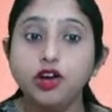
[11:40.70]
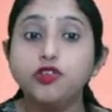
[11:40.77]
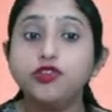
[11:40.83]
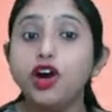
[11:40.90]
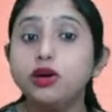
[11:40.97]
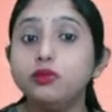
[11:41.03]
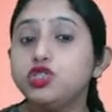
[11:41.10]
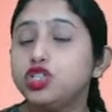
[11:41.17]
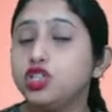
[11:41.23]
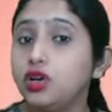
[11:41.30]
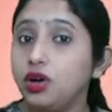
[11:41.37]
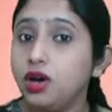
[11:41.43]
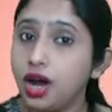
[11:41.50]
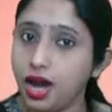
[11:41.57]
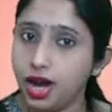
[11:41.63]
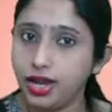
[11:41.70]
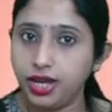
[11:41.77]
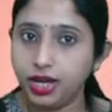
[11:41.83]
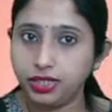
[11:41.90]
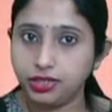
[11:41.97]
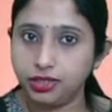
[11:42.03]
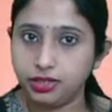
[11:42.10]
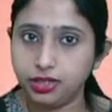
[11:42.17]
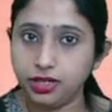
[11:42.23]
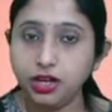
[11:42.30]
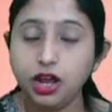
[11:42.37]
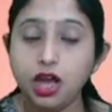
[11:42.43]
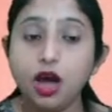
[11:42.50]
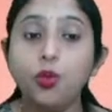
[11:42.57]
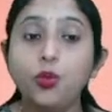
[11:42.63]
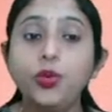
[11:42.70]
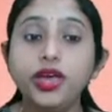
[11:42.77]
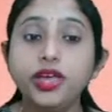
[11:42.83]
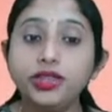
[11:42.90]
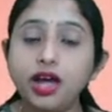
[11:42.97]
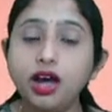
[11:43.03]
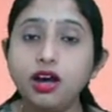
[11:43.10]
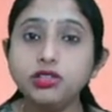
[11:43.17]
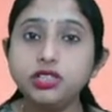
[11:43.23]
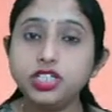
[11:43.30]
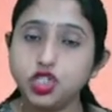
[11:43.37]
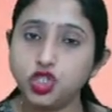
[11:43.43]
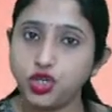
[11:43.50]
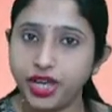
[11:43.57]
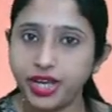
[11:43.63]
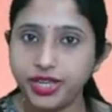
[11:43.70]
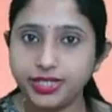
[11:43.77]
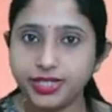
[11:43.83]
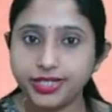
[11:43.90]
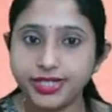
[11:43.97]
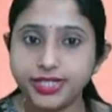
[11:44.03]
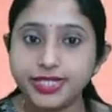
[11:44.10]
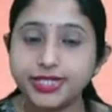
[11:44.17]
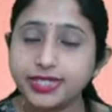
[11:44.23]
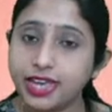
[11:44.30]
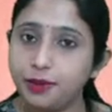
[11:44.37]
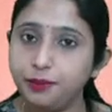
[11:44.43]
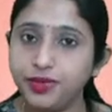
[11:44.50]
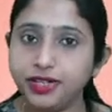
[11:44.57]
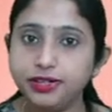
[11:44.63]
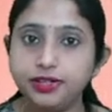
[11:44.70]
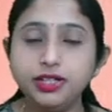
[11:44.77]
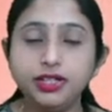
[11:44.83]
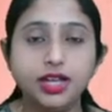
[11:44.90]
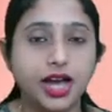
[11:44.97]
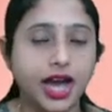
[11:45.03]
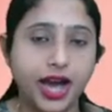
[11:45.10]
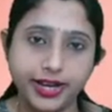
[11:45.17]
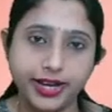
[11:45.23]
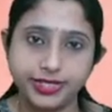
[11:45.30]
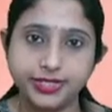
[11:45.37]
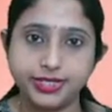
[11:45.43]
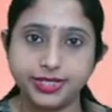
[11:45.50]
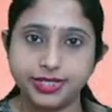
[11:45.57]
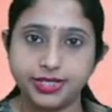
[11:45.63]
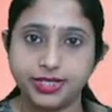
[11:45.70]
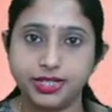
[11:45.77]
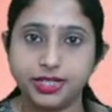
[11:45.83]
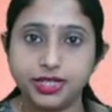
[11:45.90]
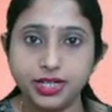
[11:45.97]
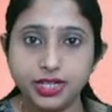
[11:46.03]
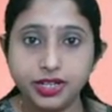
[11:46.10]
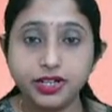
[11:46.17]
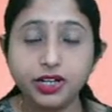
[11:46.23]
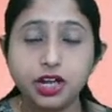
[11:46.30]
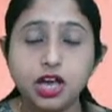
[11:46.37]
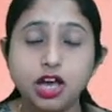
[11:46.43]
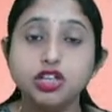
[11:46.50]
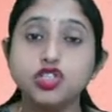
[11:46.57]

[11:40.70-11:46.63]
form to another without the change in its chemical identity. Clear?